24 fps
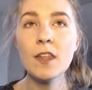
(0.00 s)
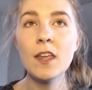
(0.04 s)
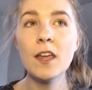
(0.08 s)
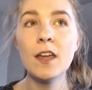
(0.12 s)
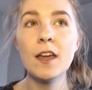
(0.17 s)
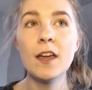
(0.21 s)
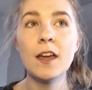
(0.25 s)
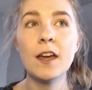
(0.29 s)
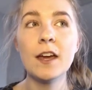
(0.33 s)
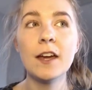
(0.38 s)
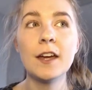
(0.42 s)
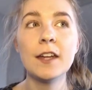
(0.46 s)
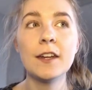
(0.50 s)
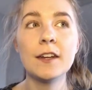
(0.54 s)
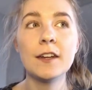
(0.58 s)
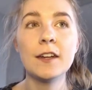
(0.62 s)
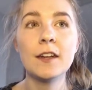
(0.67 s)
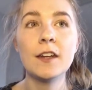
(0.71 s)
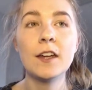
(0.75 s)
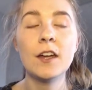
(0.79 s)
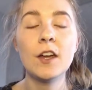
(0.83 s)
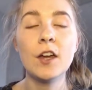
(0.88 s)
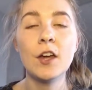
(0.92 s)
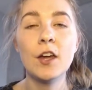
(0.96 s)
And
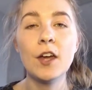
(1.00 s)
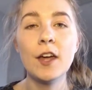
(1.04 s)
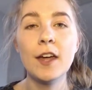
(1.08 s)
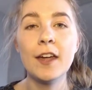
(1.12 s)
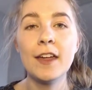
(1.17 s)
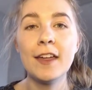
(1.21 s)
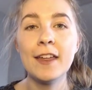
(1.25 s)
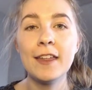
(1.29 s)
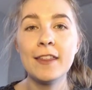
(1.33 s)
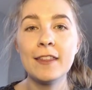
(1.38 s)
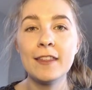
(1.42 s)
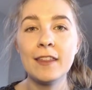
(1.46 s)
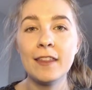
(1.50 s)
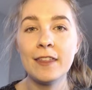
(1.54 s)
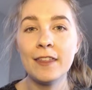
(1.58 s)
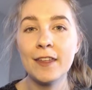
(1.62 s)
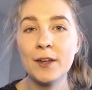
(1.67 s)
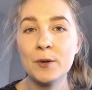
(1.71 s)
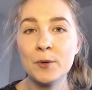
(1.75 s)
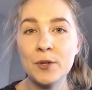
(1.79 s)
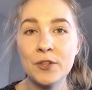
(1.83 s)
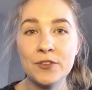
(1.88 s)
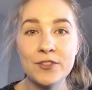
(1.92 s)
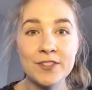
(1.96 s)
the thing
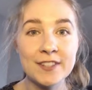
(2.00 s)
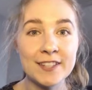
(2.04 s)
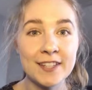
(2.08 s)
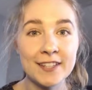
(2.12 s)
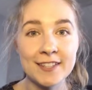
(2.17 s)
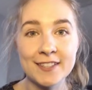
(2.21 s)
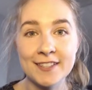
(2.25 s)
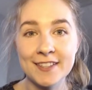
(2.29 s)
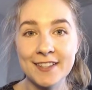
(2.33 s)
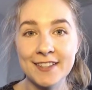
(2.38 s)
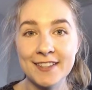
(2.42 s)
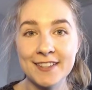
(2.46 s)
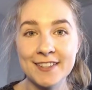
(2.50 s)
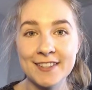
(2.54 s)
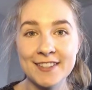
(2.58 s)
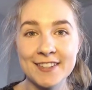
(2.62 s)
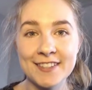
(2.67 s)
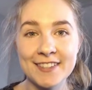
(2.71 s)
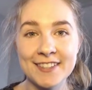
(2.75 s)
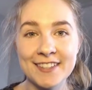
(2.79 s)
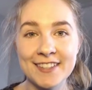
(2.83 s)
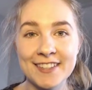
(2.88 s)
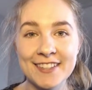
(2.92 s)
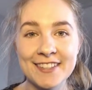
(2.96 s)
with resistance
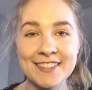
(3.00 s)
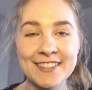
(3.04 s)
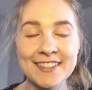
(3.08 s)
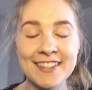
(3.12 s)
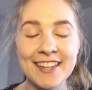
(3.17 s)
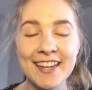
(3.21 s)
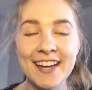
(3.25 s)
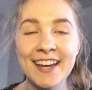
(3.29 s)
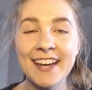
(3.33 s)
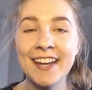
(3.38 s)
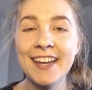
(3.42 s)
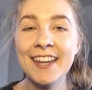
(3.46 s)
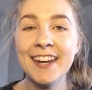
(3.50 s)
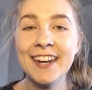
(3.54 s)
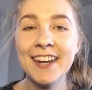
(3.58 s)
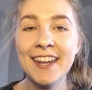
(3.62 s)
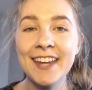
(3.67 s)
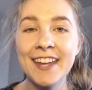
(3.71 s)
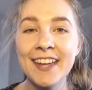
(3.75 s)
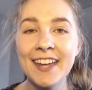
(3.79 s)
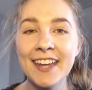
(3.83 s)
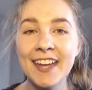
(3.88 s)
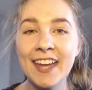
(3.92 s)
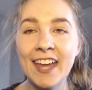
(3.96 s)
is that
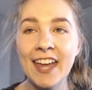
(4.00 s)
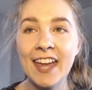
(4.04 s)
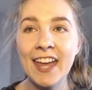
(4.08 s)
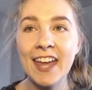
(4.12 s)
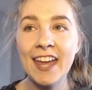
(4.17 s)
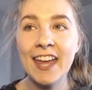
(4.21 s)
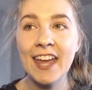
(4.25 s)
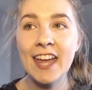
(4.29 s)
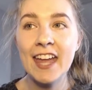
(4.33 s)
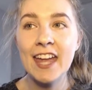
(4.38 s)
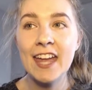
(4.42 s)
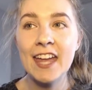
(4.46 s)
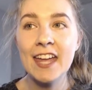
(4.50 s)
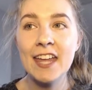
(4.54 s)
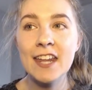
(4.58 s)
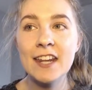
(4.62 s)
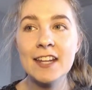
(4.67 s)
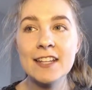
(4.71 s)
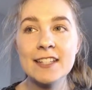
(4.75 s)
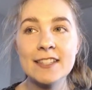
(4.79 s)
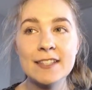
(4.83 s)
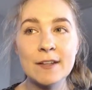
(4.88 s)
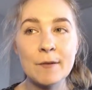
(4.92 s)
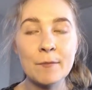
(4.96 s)
it
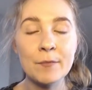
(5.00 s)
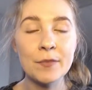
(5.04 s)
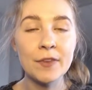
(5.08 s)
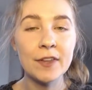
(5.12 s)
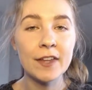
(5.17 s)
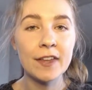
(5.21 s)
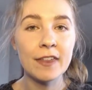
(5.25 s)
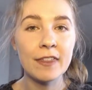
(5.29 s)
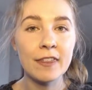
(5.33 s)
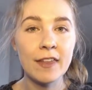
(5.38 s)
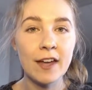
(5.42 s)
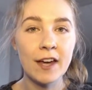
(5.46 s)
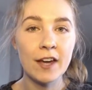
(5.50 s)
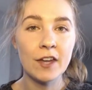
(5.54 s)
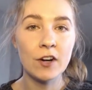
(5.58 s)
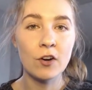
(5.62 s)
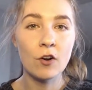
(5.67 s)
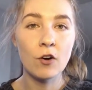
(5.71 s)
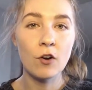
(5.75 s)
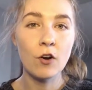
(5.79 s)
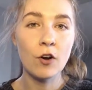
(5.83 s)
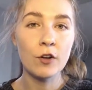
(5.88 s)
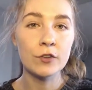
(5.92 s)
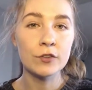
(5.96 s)
is something that
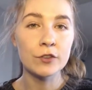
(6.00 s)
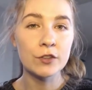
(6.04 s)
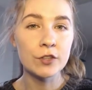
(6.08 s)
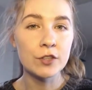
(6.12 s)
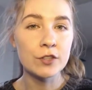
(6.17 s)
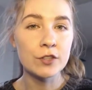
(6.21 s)
on the